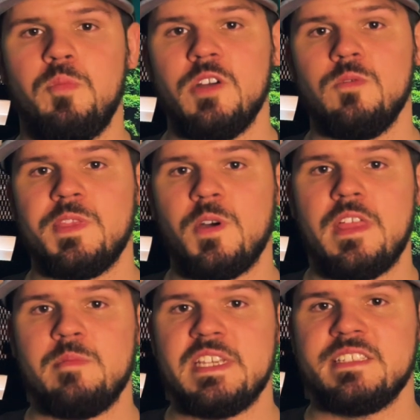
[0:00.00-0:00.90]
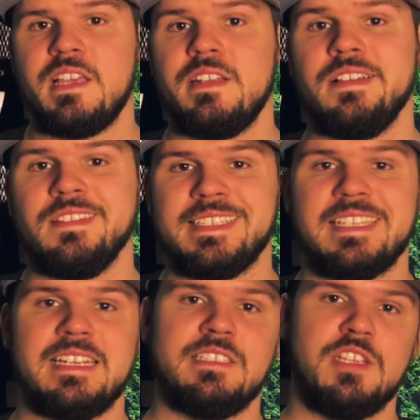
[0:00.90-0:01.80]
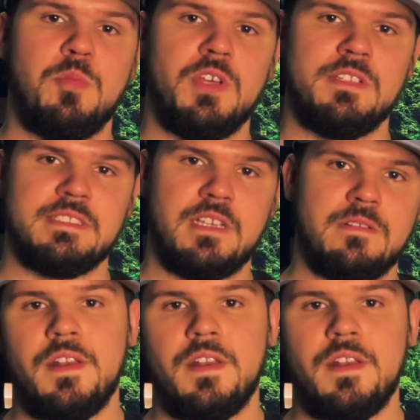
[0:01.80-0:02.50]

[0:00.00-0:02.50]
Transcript: But with all that being said, let's get into the build itself.